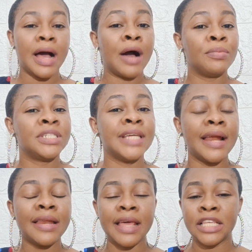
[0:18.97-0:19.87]
I'll be
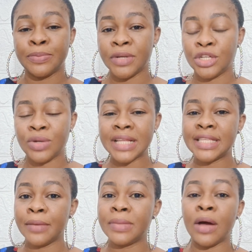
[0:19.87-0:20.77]
sharing a spiritual
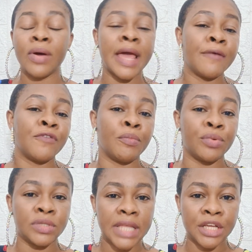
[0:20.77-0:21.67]
tip that will help for
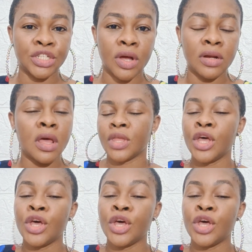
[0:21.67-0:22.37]
protection.